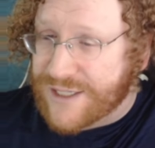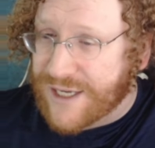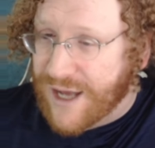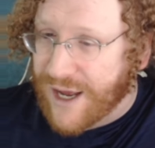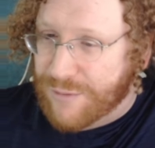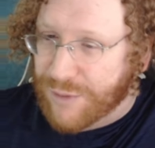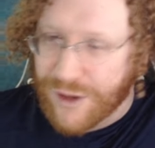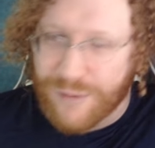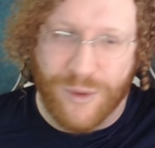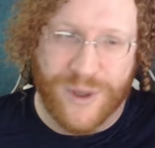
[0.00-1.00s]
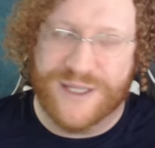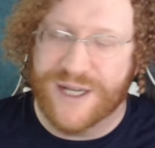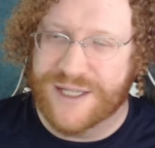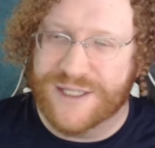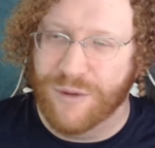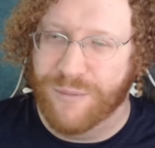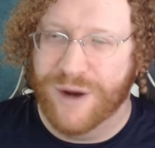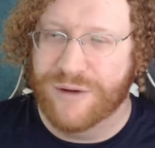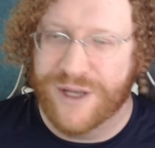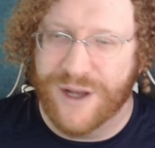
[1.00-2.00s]
to 9 bullet points and I still
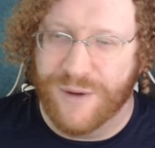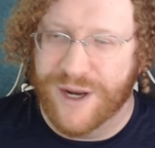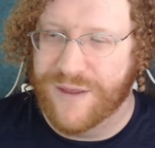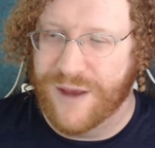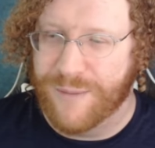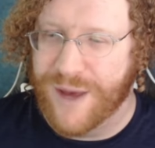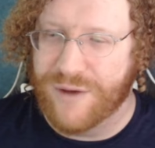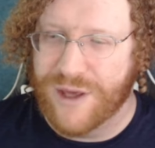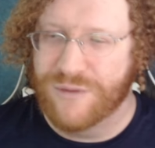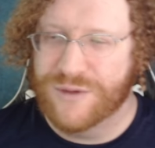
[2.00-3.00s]
barely know anything about you.